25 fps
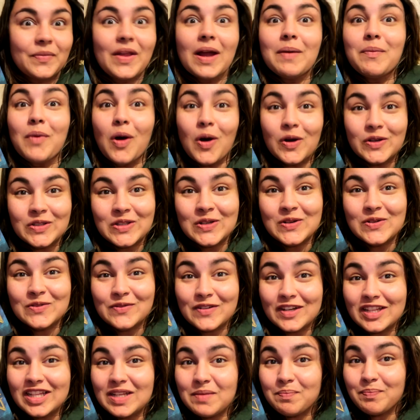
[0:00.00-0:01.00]
I'm also
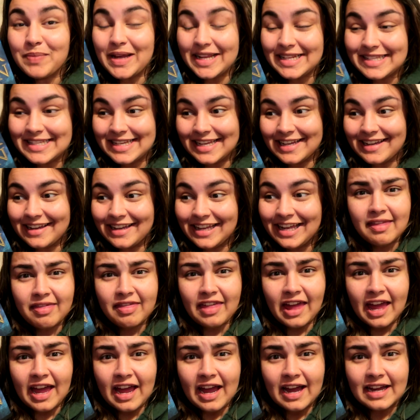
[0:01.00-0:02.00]
really bitter
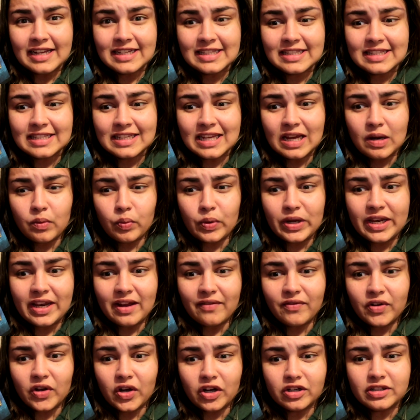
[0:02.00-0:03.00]
that we
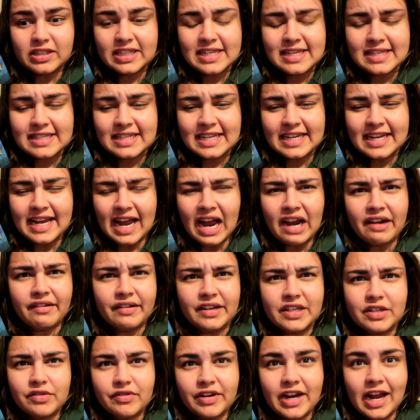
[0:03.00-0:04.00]
never got to see
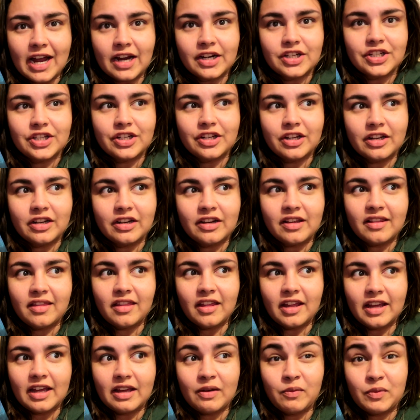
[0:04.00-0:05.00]
Irene's reaction,
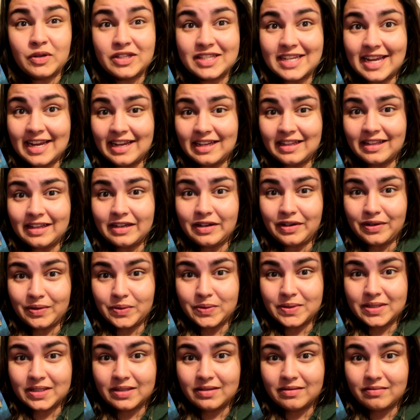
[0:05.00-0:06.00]
that it was Aelin who
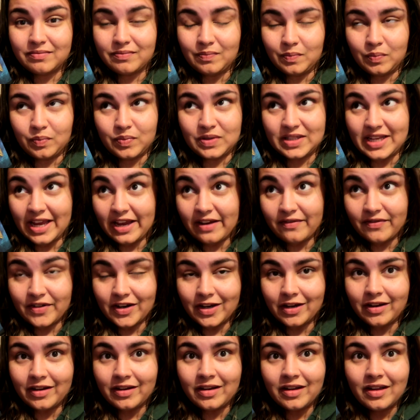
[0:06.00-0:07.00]
saved
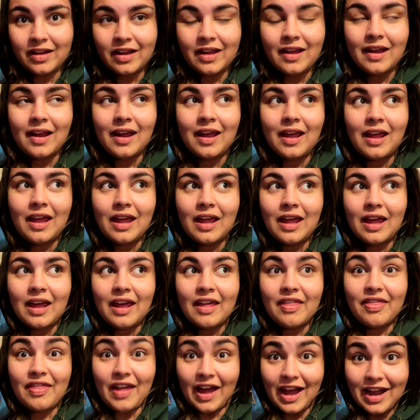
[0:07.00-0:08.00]
her.
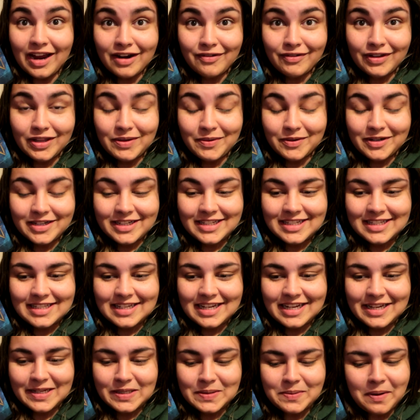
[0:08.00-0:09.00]
That I really wanted to
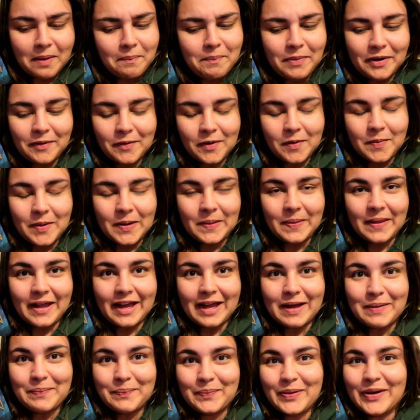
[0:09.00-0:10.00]
see, so I'm bitter about
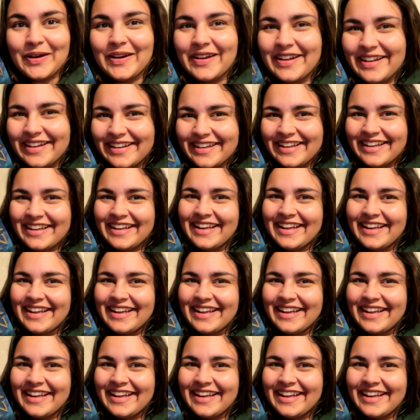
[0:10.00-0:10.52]
that. But